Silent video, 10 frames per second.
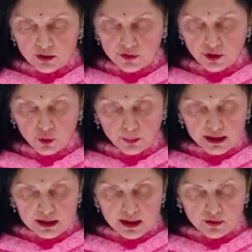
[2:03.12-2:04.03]
of the
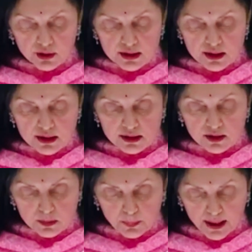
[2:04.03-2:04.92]
humanitarian
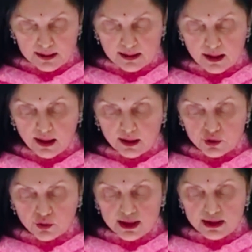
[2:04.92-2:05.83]
assistance space
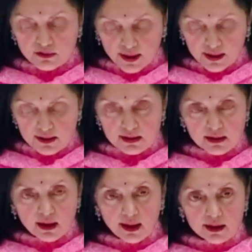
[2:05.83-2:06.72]
to raise funds
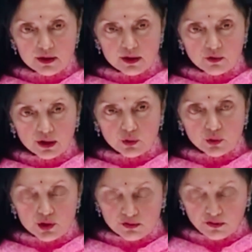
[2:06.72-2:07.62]
and
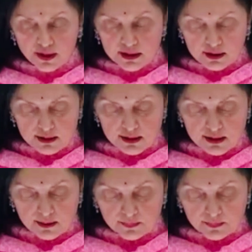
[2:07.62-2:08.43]
recruit fighters.